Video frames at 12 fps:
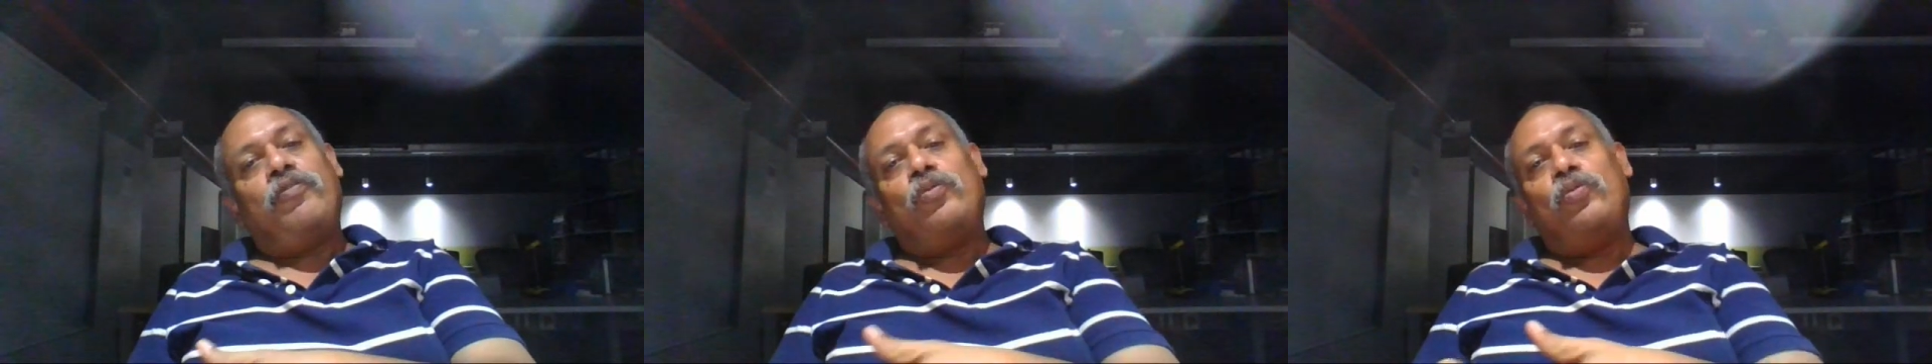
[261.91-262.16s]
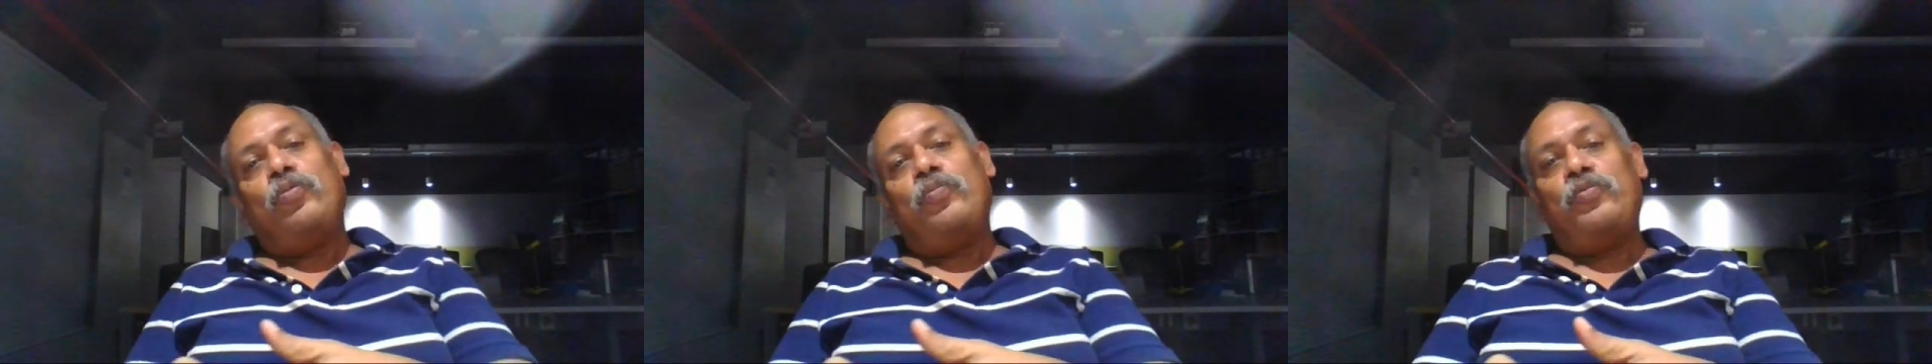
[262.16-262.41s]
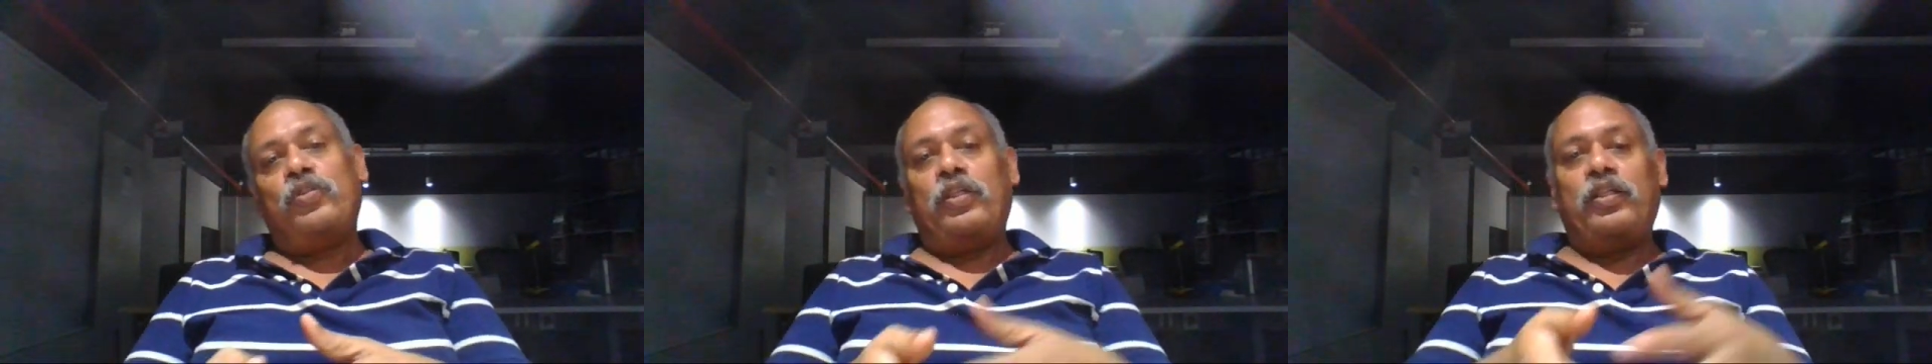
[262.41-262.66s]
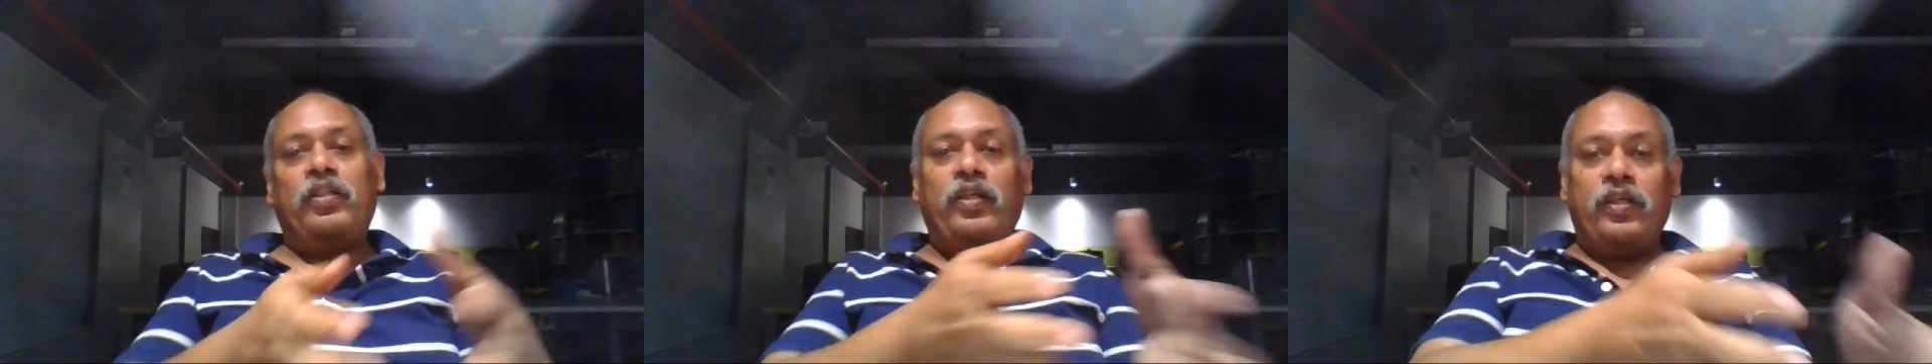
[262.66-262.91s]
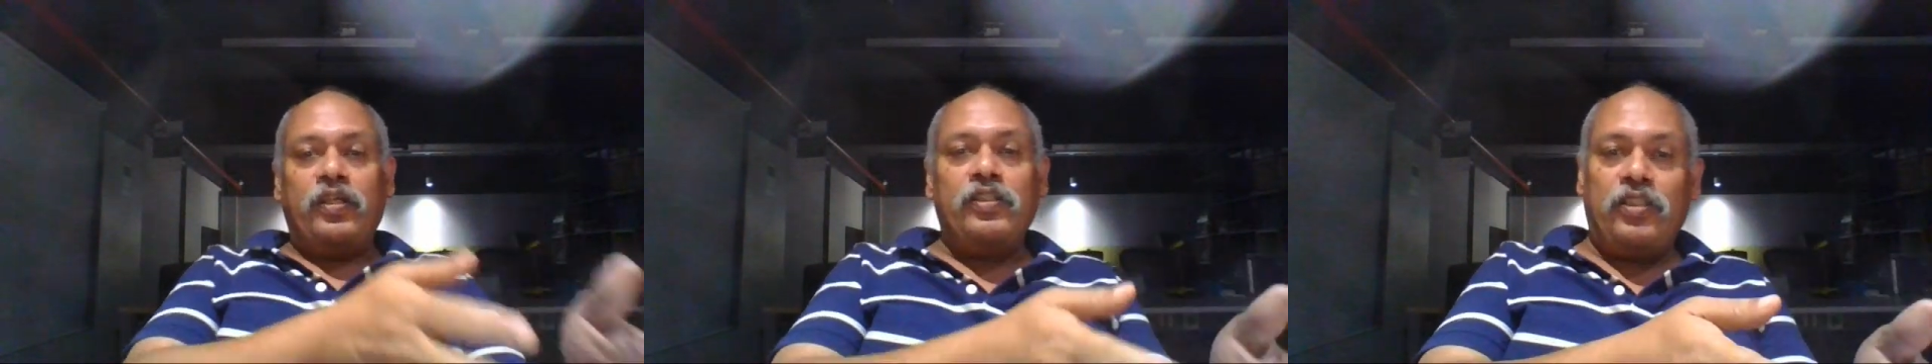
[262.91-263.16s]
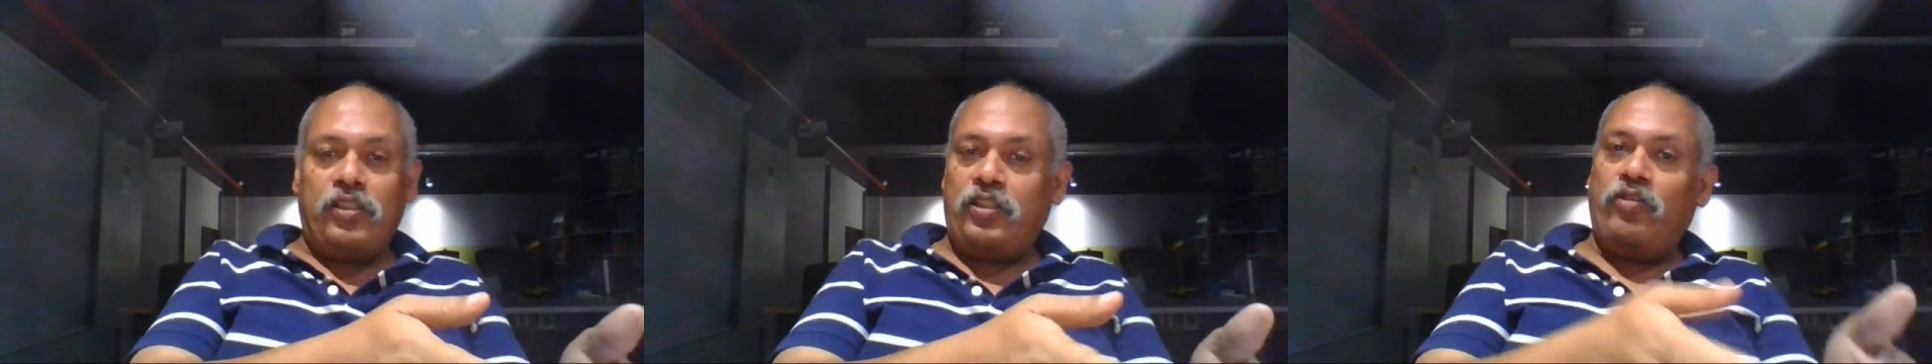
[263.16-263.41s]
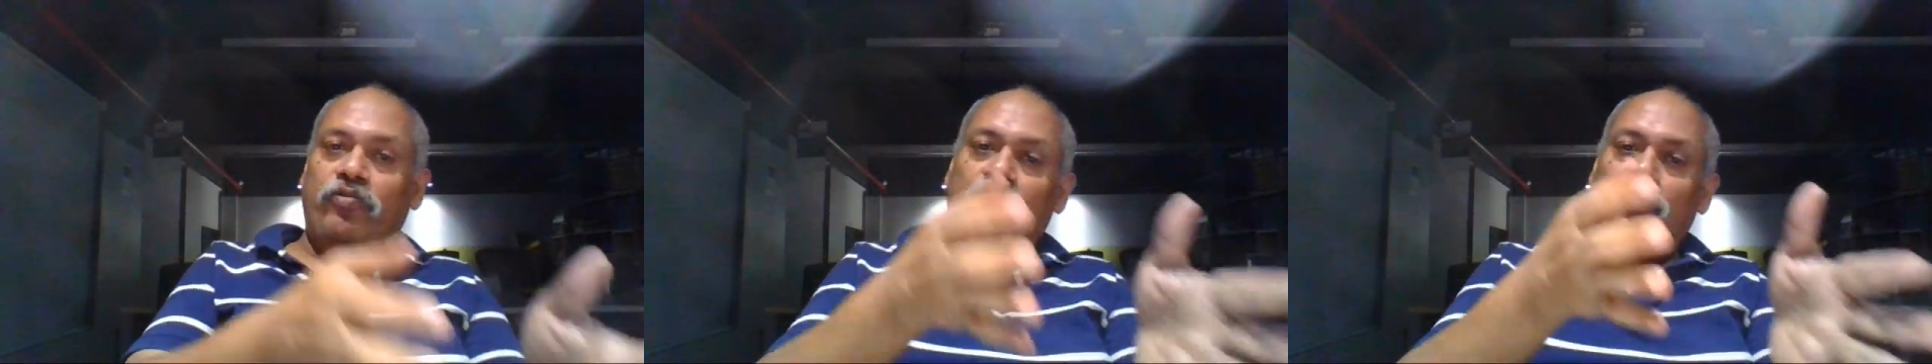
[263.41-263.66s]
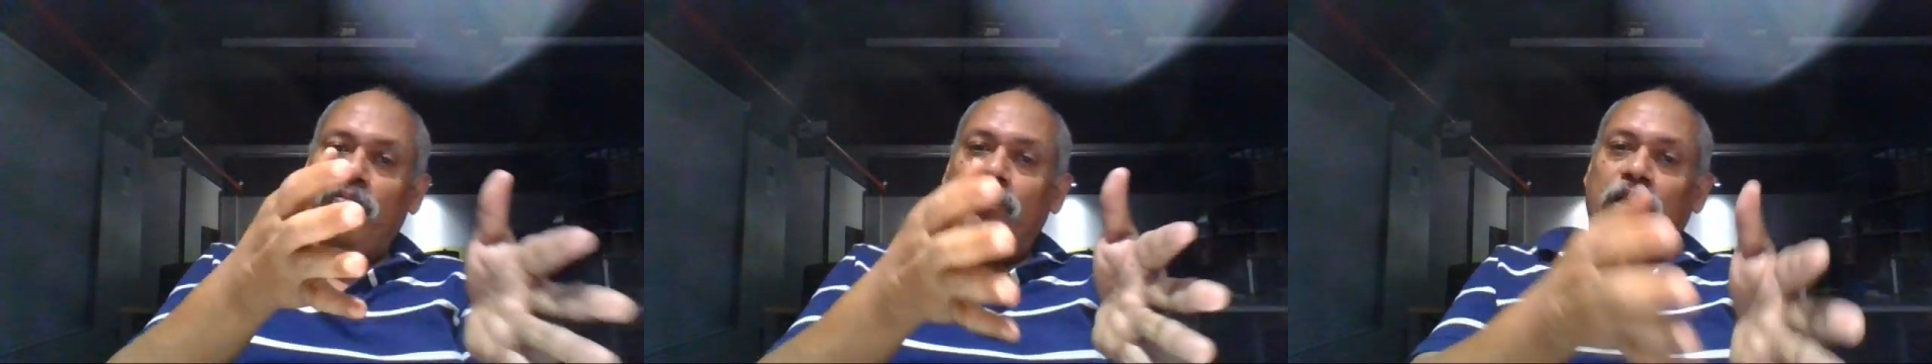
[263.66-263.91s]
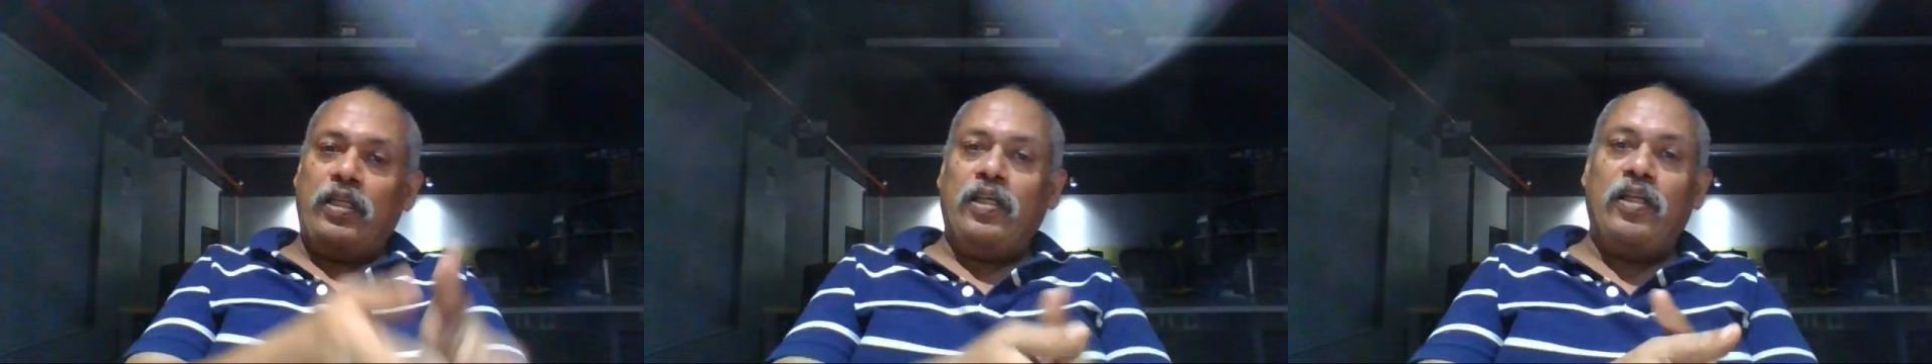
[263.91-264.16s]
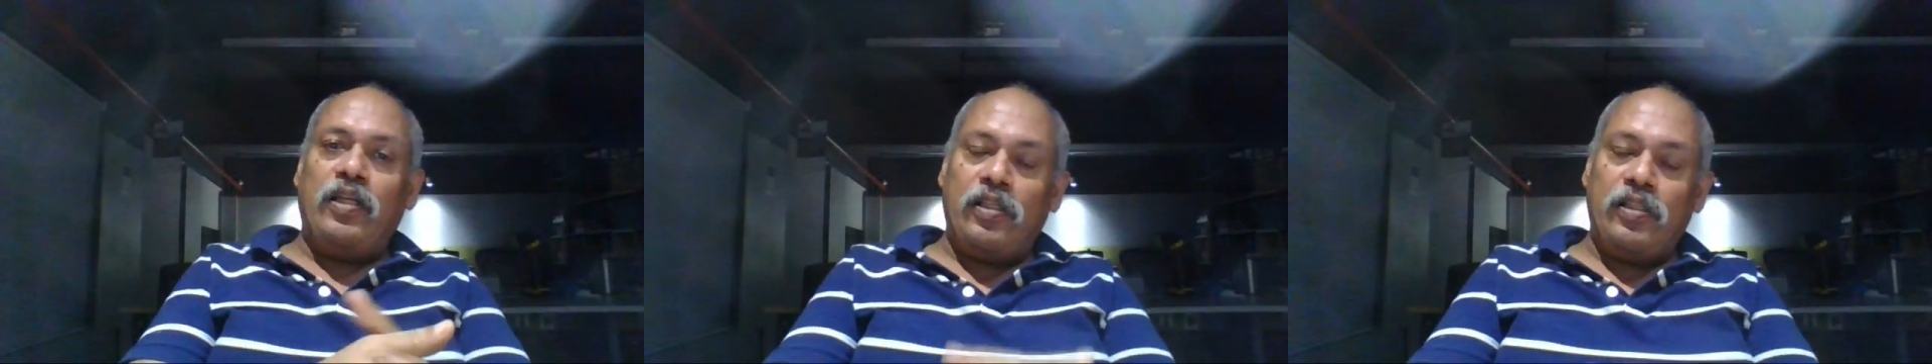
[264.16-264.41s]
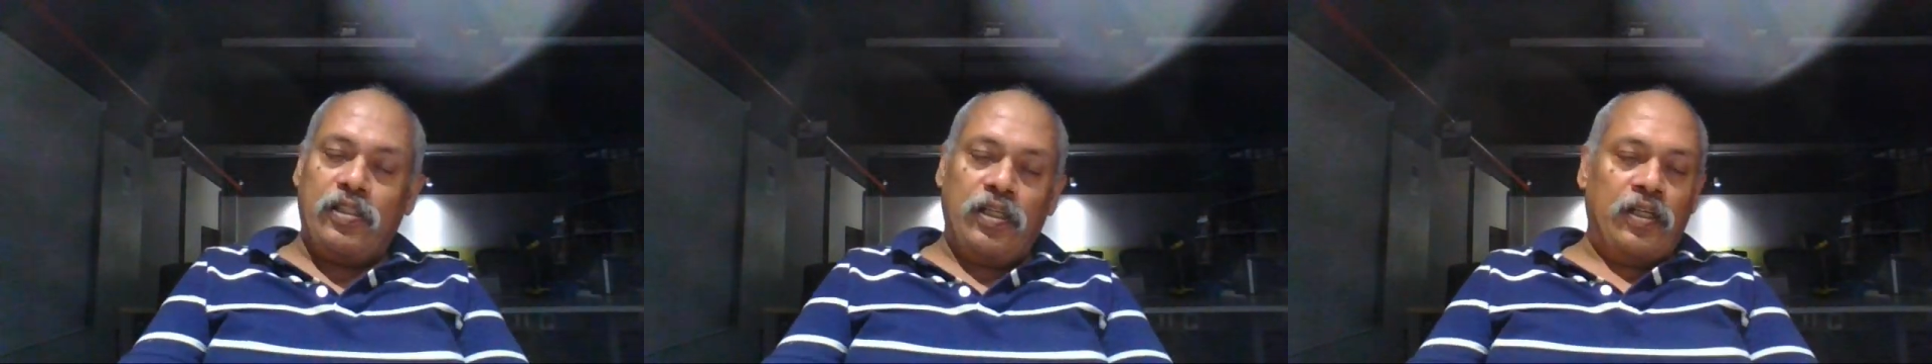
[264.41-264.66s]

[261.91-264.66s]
rooms and the thicknesses of the material.